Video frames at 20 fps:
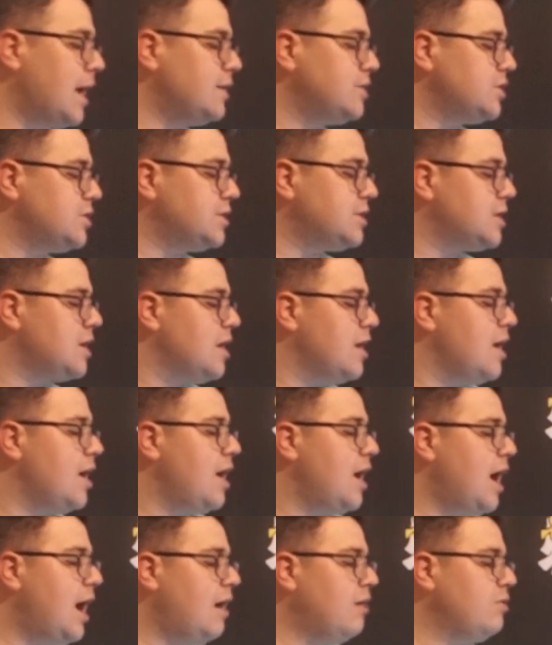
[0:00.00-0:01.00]
I
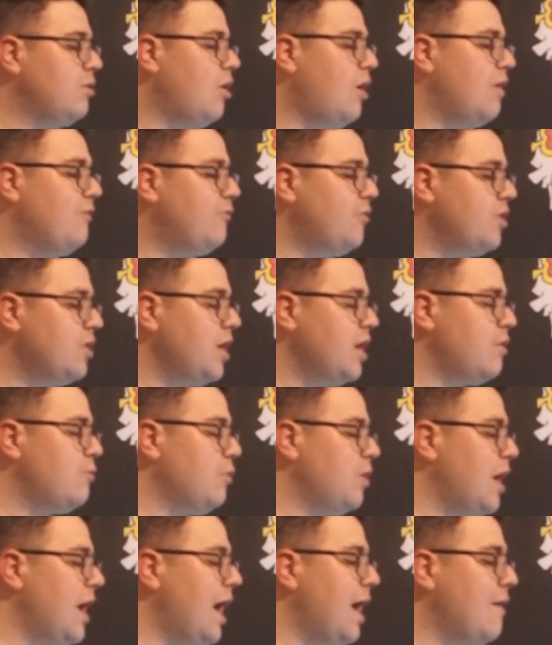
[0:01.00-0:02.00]
don't know. I feel like
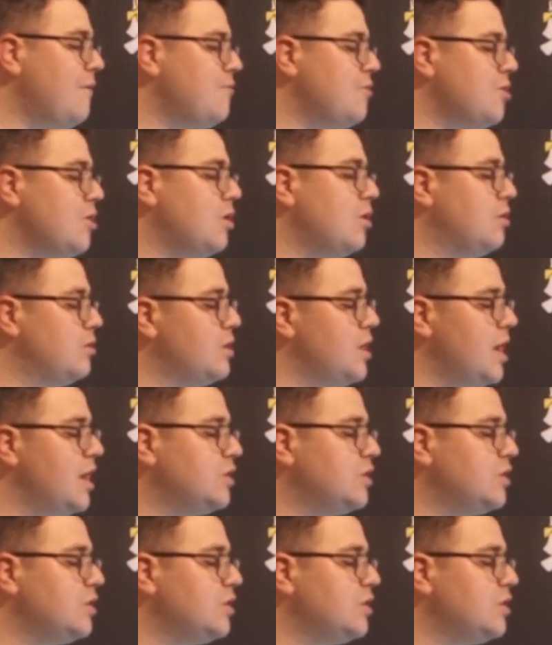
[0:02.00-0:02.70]
we're ever